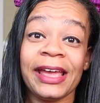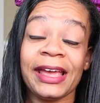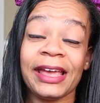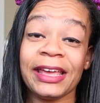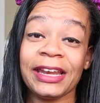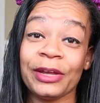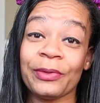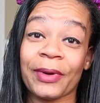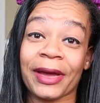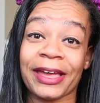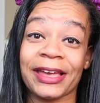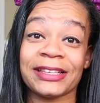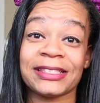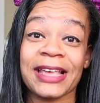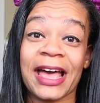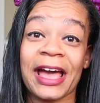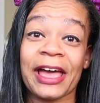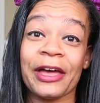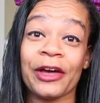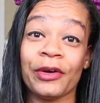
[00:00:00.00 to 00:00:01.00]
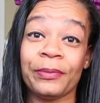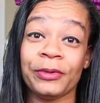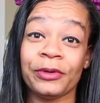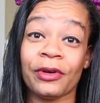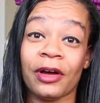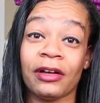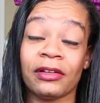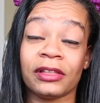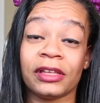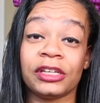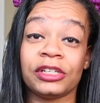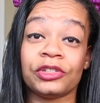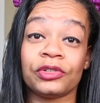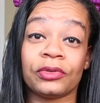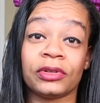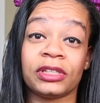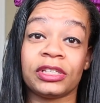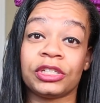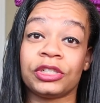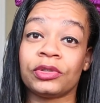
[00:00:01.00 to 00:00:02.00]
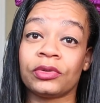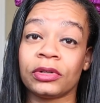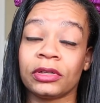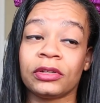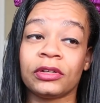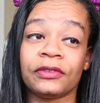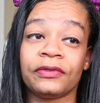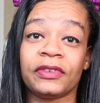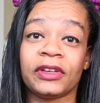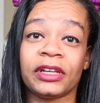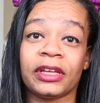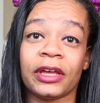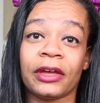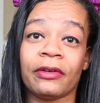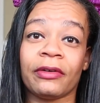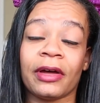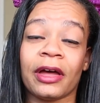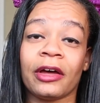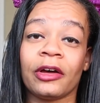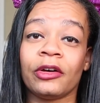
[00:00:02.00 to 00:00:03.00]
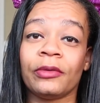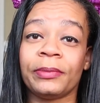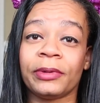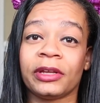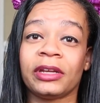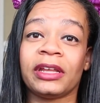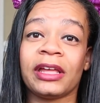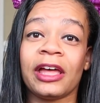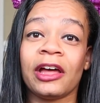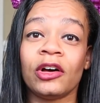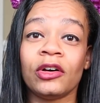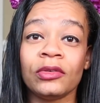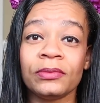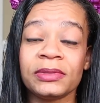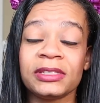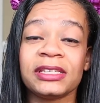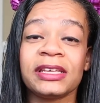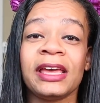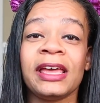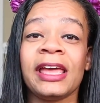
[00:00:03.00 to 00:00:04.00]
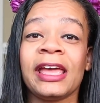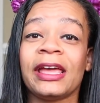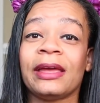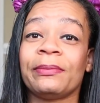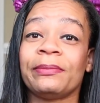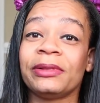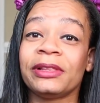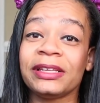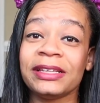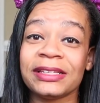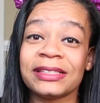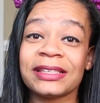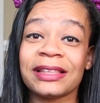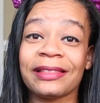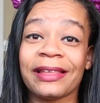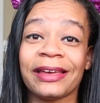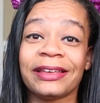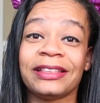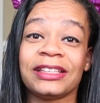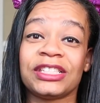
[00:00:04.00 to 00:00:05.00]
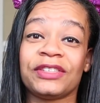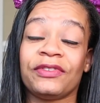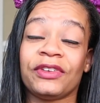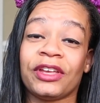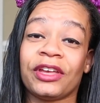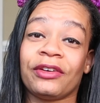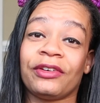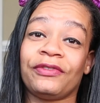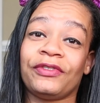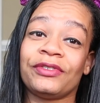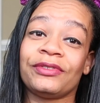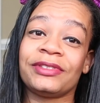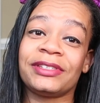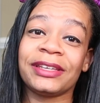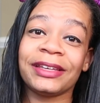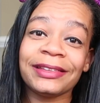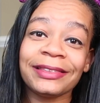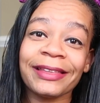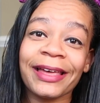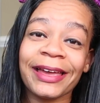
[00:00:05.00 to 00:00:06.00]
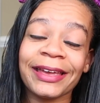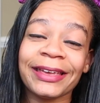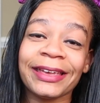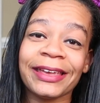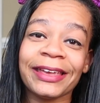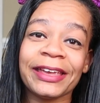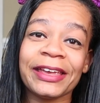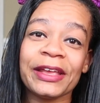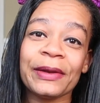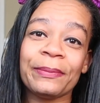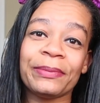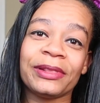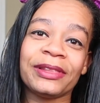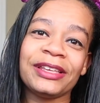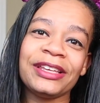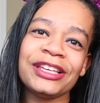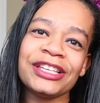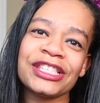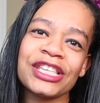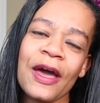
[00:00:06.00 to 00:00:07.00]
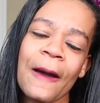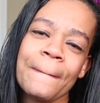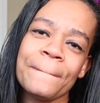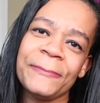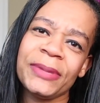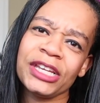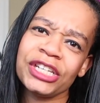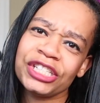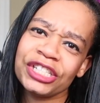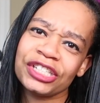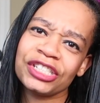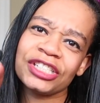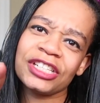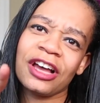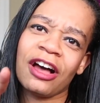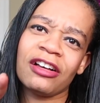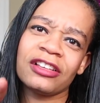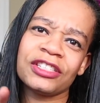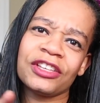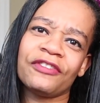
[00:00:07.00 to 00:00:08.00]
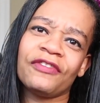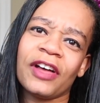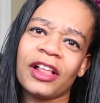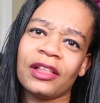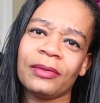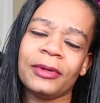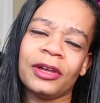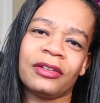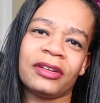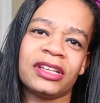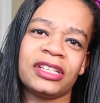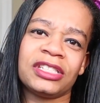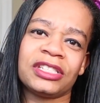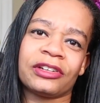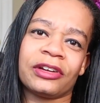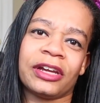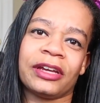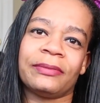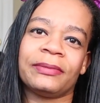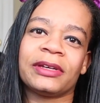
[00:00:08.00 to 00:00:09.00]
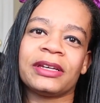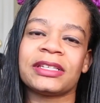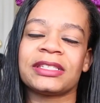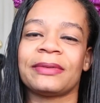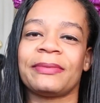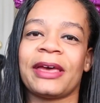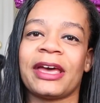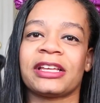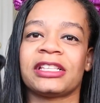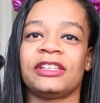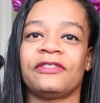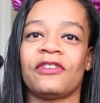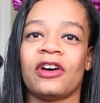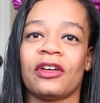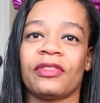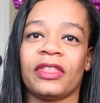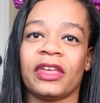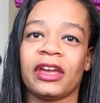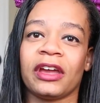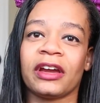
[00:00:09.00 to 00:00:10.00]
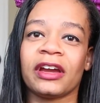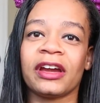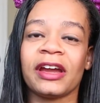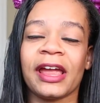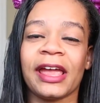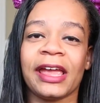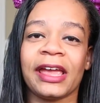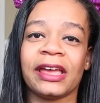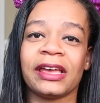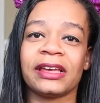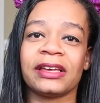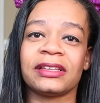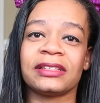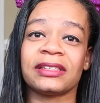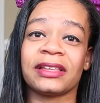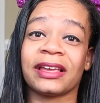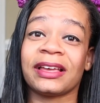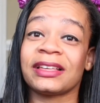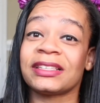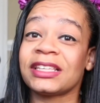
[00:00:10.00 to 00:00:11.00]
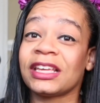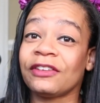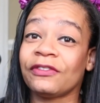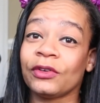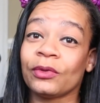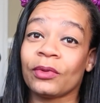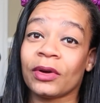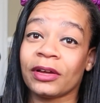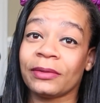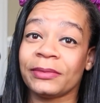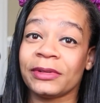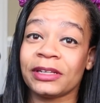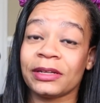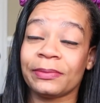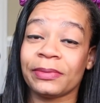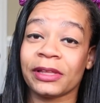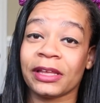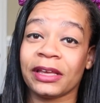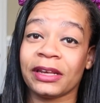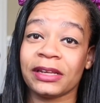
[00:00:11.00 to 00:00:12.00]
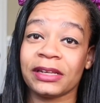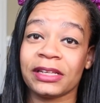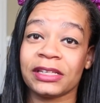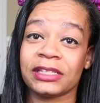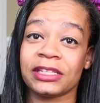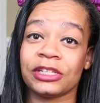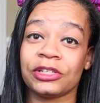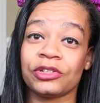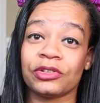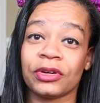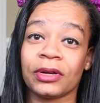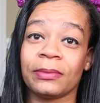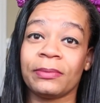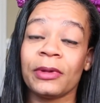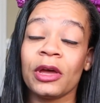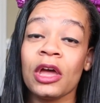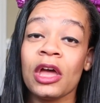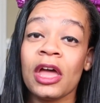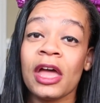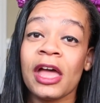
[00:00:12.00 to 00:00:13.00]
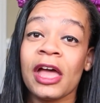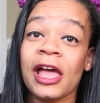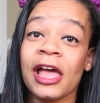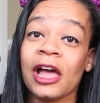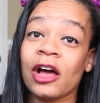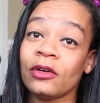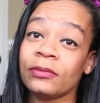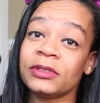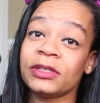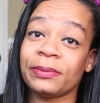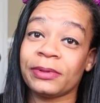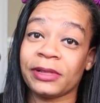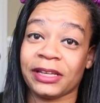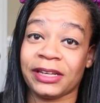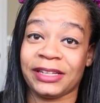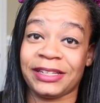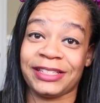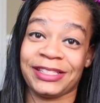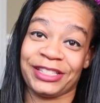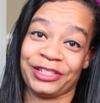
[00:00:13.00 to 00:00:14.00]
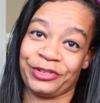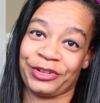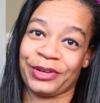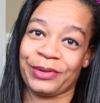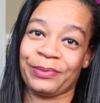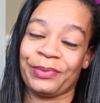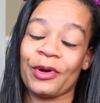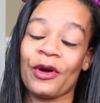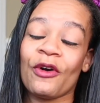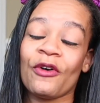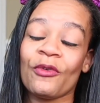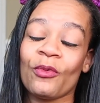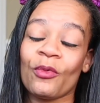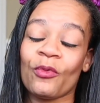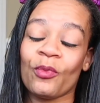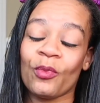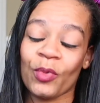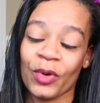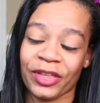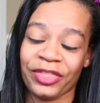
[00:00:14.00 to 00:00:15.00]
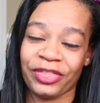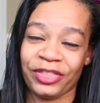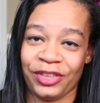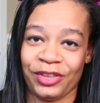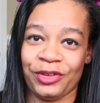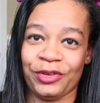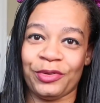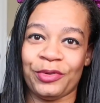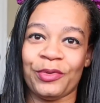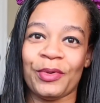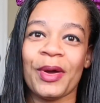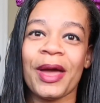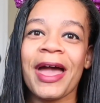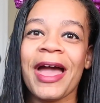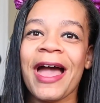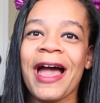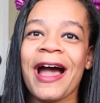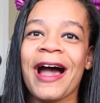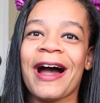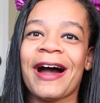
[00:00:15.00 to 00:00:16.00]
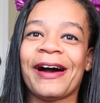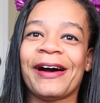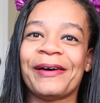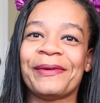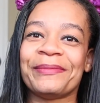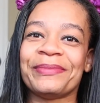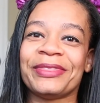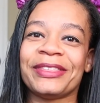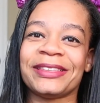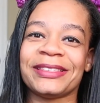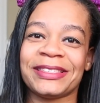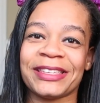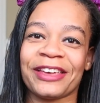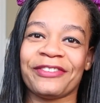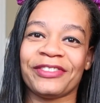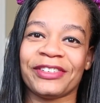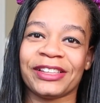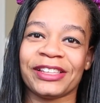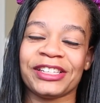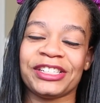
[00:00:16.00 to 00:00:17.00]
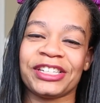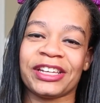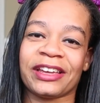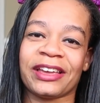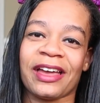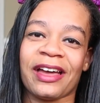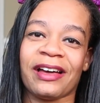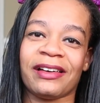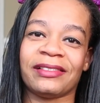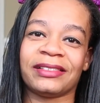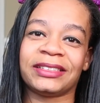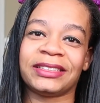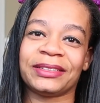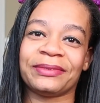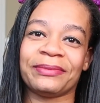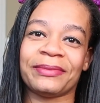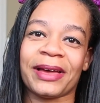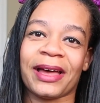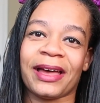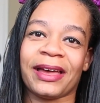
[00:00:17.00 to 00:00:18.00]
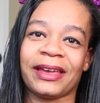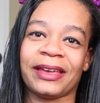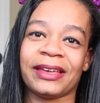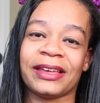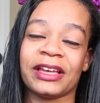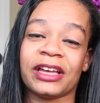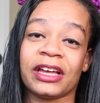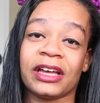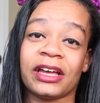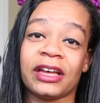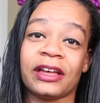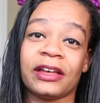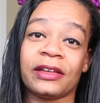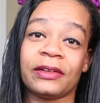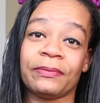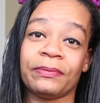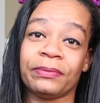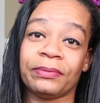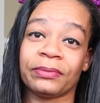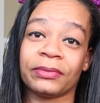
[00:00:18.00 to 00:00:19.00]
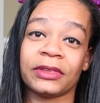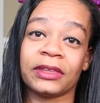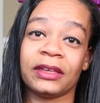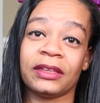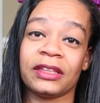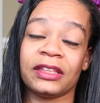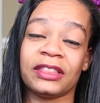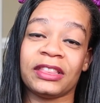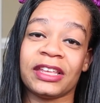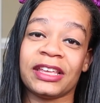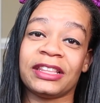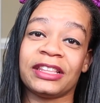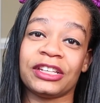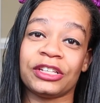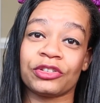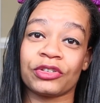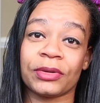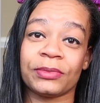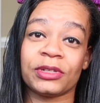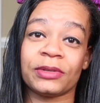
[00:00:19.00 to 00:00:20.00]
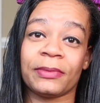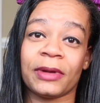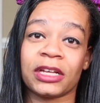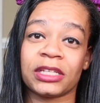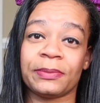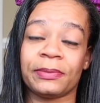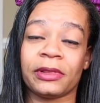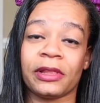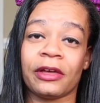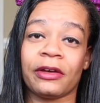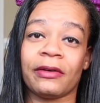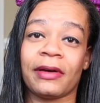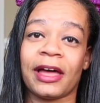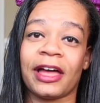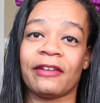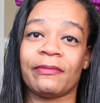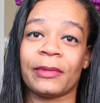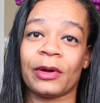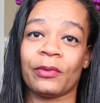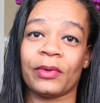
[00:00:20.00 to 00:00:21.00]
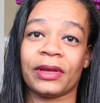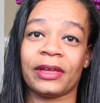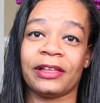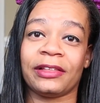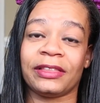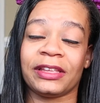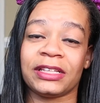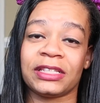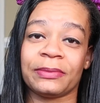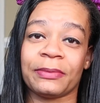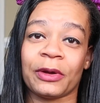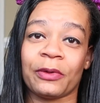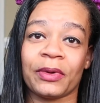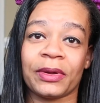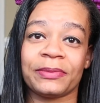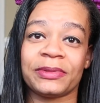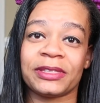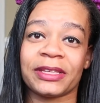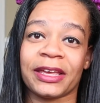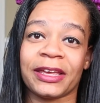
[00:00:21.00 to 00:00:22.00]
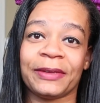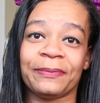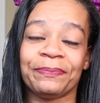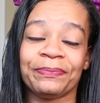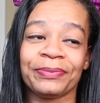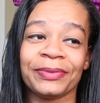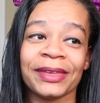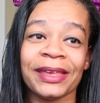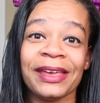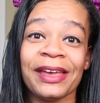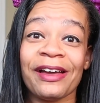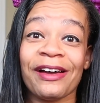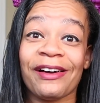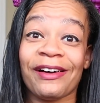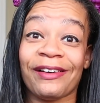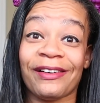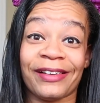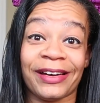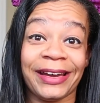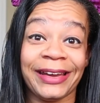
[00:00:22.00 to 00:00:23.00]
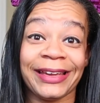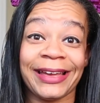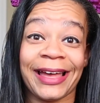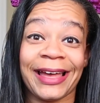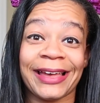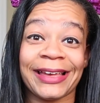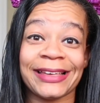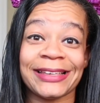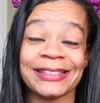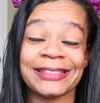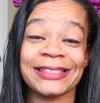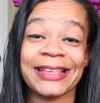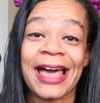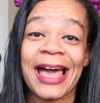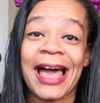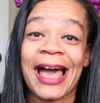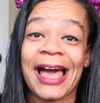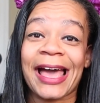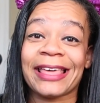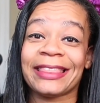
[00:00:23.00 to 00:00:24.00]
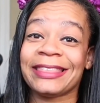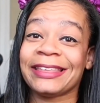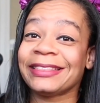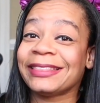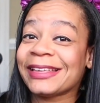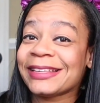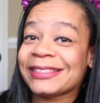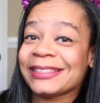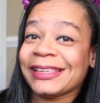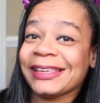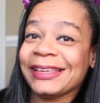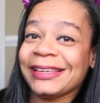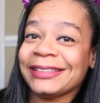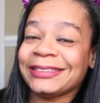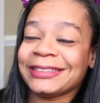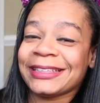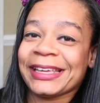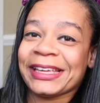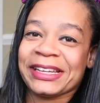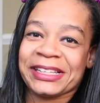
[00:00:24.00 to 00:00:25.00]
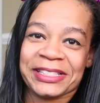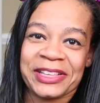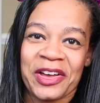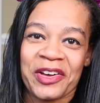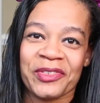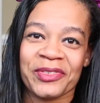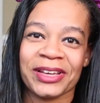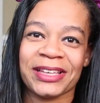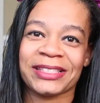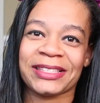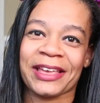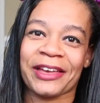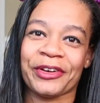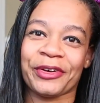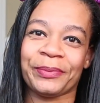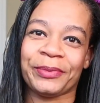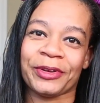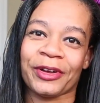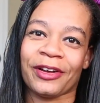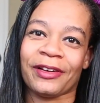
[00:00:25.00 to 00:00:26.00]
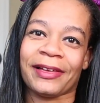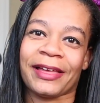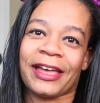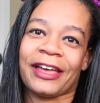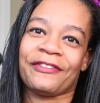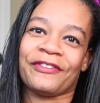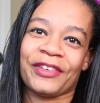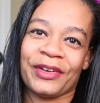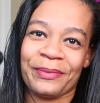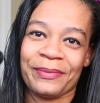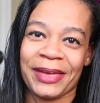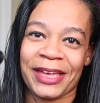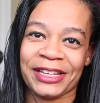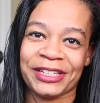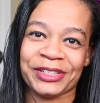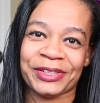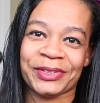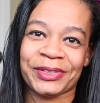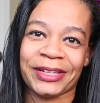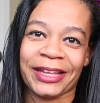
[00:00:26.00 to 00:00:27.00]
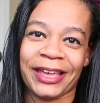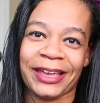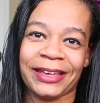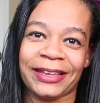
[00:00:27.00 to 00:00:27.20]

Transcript: Anyways, I hope you all enjoyed this short little video. I hope it helped, and please like this video if you did like it. Please be sure to also follow me on Instagram because I'm active on there. And like I said, if you want me to plan a Disney trip, help to plan a Disney trip with you, then definitely check out my in the description box below. I have a link to my website. All right, guys, I think that's it. And as always, I hope you all have a magical day.